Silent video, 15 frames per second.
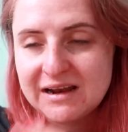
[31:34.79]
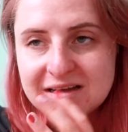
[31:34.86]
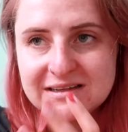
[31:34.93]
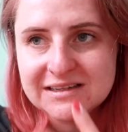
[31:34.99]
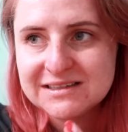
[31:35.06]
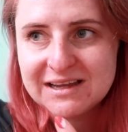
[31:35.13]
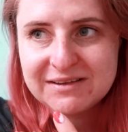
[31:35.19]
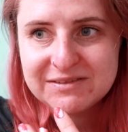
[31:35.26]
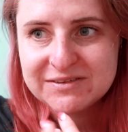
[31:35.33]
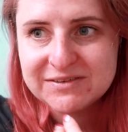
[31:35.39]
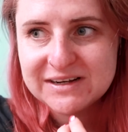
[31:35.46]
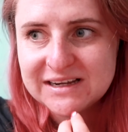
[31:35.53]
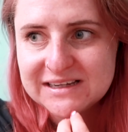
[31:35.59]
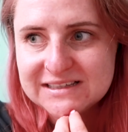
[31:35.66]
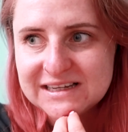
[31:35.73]
And I just came to the
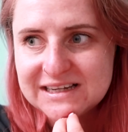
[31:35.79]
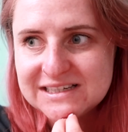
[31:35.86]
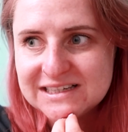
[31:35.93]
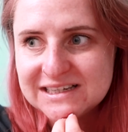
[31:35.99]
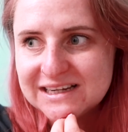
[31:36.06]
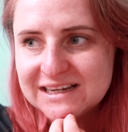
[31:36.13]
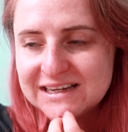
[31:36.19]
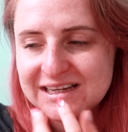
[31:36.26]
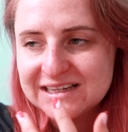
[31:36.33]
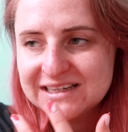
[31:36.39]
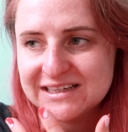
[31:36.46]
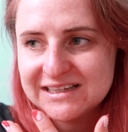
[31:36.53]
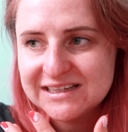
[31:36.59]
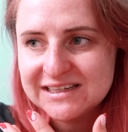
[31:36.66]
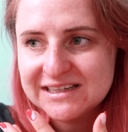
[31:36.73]
realisation, like,
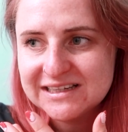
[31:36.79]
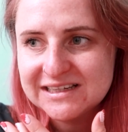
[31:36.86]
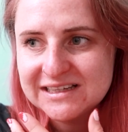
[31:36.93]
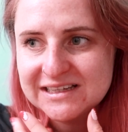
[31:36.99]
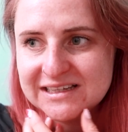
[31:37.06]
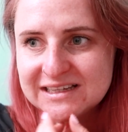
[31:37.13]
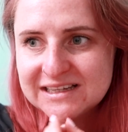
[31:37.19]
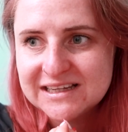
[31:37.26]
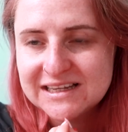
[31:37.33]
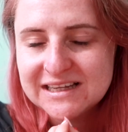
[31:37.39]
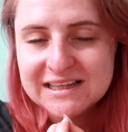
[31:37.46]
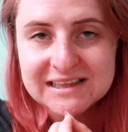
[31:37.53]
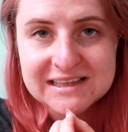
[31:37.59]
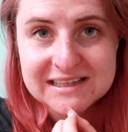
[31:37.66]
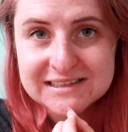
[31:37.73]

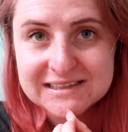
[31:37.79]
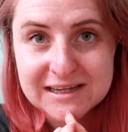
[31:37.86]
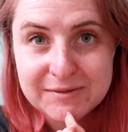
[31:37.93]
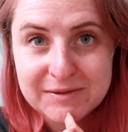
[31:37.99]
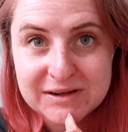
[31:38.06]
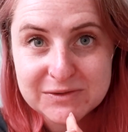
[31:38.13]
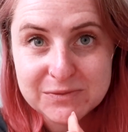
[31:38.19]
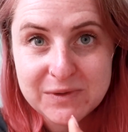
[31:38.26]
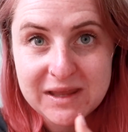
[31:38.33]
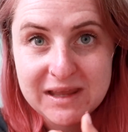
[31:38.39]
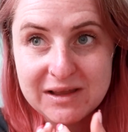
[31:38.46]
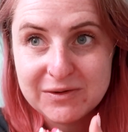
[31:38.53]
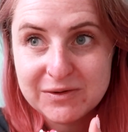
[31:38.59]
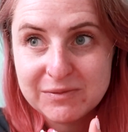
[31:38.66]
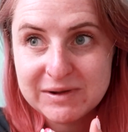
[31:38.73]
this time next
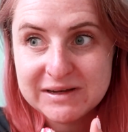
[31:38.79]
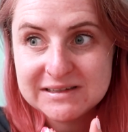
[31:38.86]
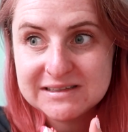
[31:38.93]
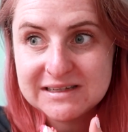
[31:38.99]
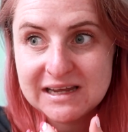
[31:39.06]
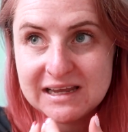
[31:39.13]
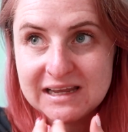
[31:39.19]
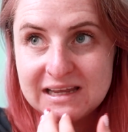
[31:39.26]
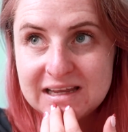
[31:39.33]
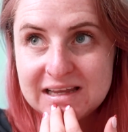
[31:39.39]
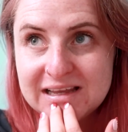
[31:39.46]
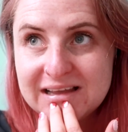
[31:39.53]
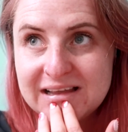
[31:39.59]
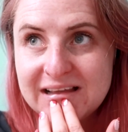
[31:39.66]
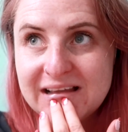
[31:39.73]
week on a Wednesday,
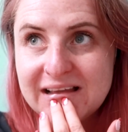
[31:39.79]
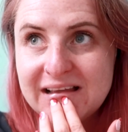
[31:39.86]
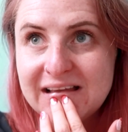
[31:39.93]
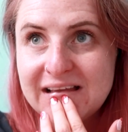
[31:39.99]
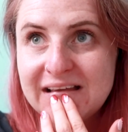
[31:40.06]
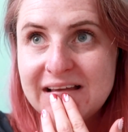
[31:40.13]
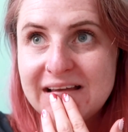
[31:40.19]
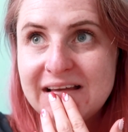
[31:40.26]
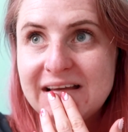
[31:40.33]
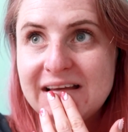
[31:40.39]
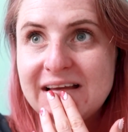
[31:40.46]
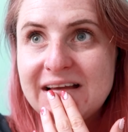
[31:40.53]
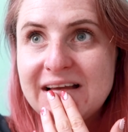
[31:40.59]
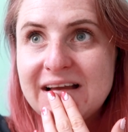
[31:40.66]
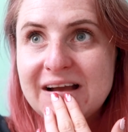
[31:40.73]

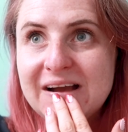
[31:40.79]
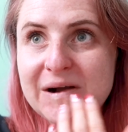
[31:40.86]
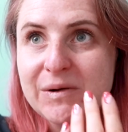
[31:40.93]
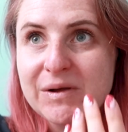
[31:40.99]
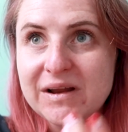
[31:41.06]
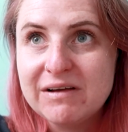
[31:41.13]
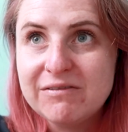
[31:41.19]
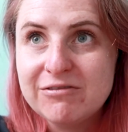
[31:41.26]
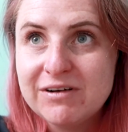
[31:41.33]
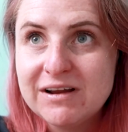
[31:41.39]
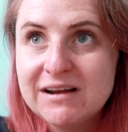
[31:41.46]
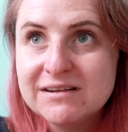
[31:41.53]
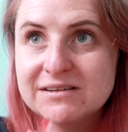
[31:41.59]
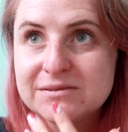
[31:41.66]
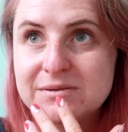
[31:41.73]
I won't have
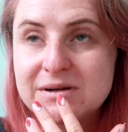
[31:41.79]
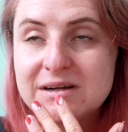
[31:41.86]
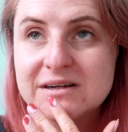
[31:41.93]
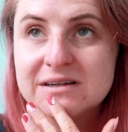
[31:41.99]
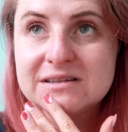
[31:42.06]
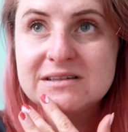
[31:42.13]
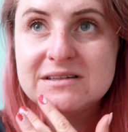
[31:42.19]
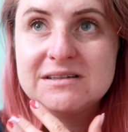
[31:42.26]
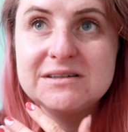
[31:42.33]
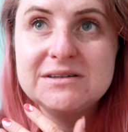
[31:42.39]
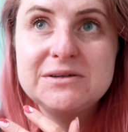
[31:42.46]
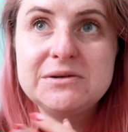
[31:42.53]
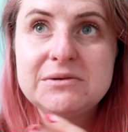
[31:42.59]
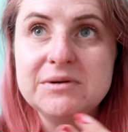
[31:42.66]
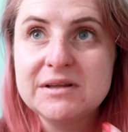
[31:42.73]
freelance work to
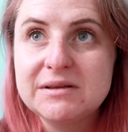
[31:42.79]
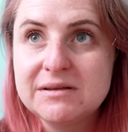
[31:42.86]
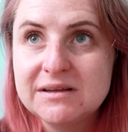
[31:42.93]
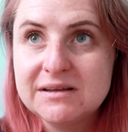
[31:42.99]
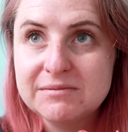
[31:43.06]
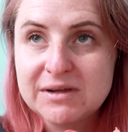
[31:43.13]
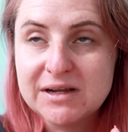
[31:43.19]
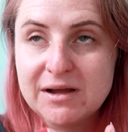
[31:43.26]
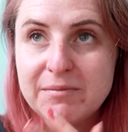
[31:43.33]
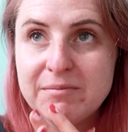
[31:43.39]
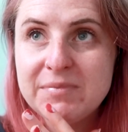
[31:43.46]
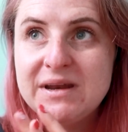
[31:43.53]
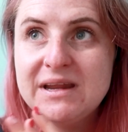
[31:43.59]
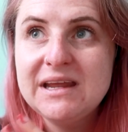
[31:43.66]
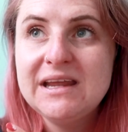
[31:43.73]
do with my
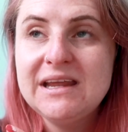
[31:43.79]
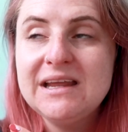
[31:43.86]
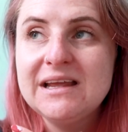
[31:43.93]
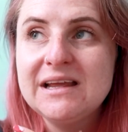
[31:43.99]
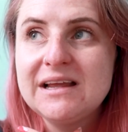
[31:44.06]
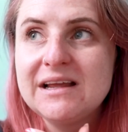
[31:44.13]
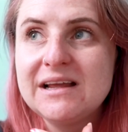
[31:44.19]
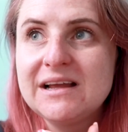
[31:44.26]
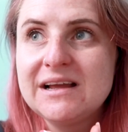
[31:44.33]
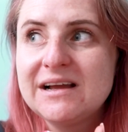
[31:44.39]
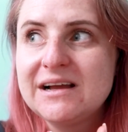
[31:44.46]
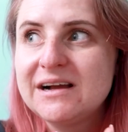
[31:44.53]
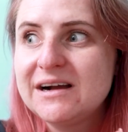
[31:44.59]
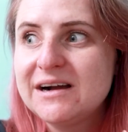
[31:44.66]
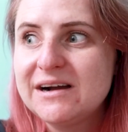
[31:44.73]
company.
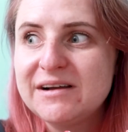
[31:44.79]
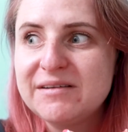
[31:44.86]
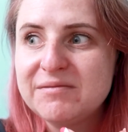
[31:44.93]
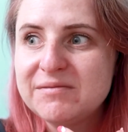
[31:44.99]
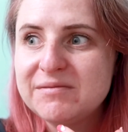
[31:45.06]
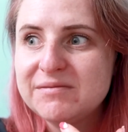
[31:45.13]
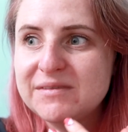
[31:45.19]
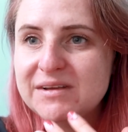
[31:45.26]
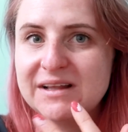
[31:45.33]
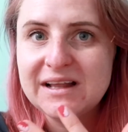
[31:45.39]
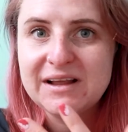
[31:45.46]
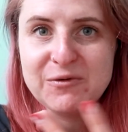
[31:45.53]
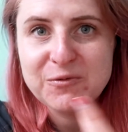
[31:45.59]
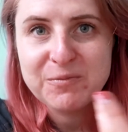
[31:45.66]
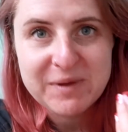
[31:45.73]

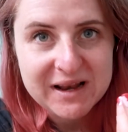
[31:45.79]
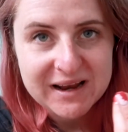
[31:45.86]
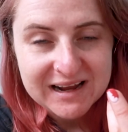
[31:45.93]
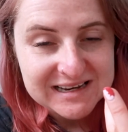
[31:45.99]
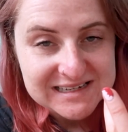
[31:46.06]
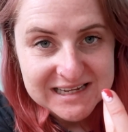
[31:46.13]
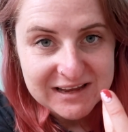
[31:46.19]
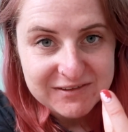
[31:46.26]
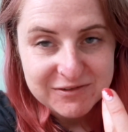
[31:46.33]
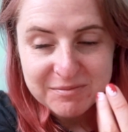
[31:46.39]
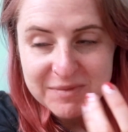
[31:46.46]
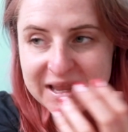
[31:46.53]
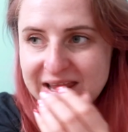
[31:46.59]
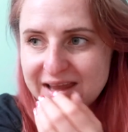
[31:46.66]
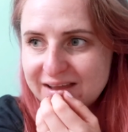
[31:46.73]
It will be like a day for
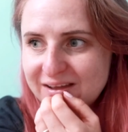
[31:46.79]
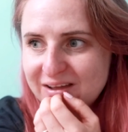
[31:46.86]
me.